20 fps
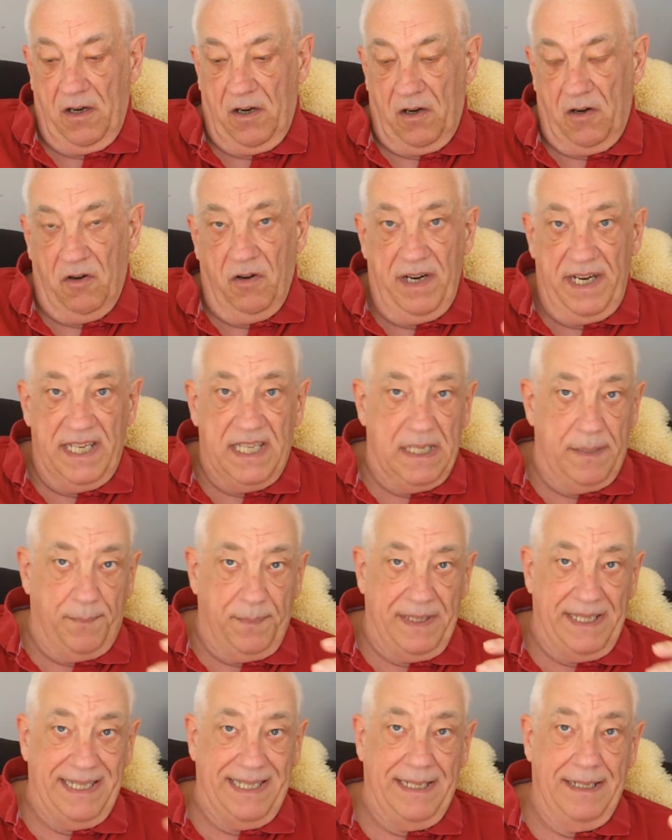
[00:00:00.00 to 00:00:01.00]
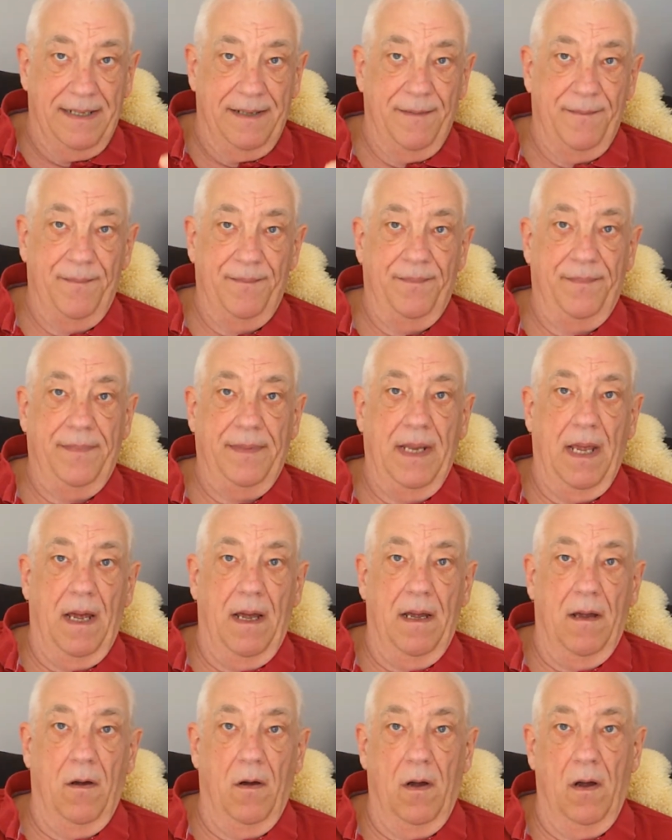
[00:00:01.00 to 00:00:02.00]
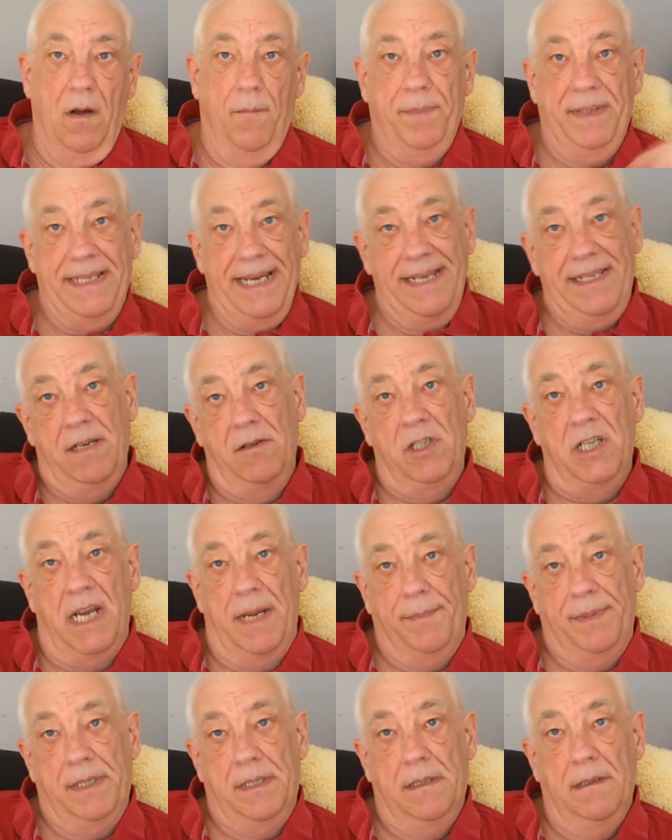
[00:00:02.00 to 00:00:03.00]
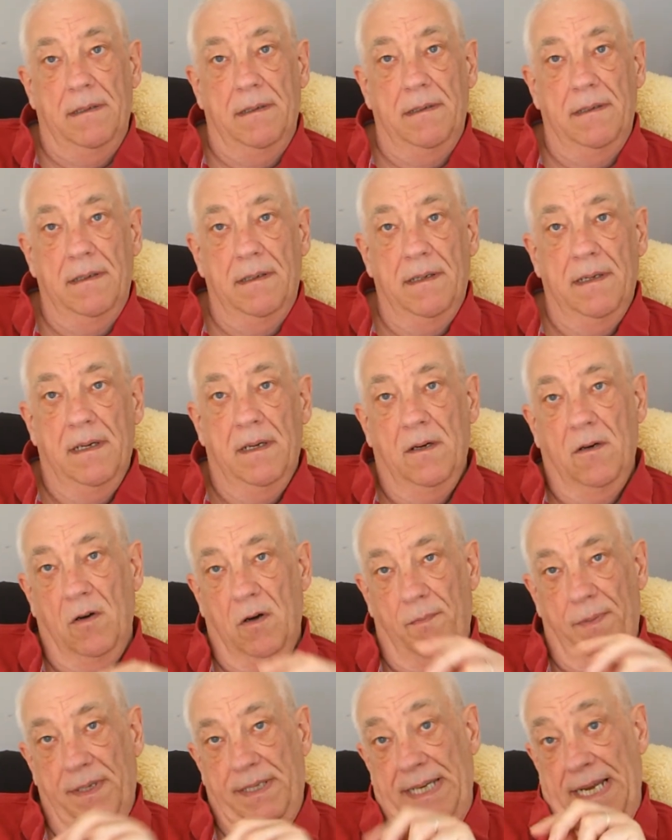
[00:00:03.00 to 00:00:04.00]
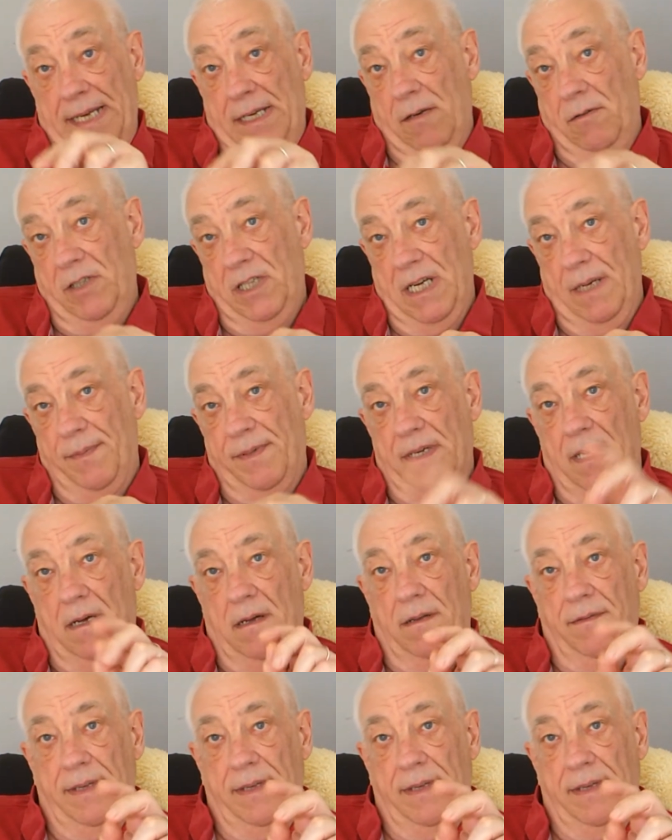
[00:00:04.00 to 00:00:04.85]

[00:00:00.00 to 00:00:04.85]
crisps are potato chips, or potato chips are